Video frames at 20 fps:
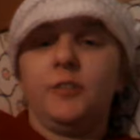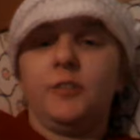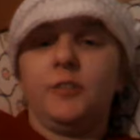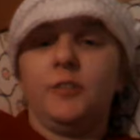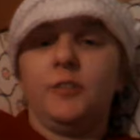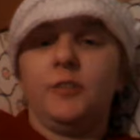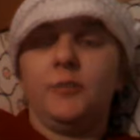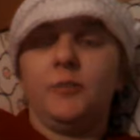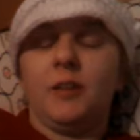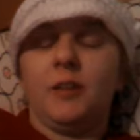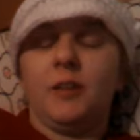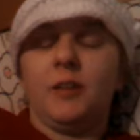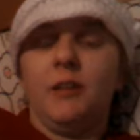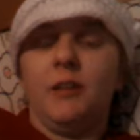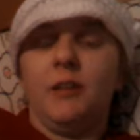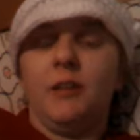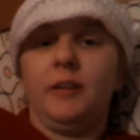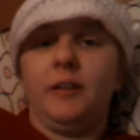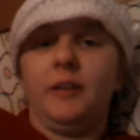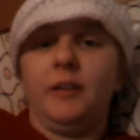2
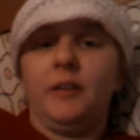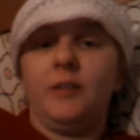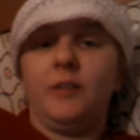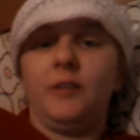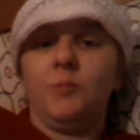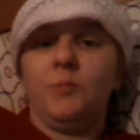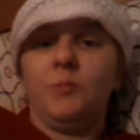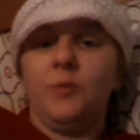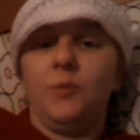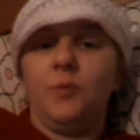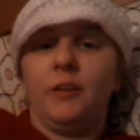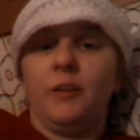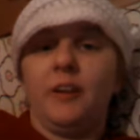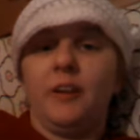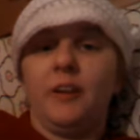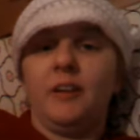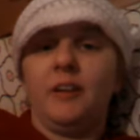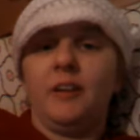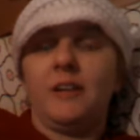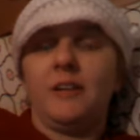o'clock in the
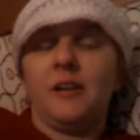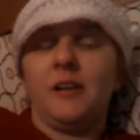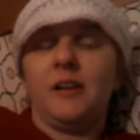morning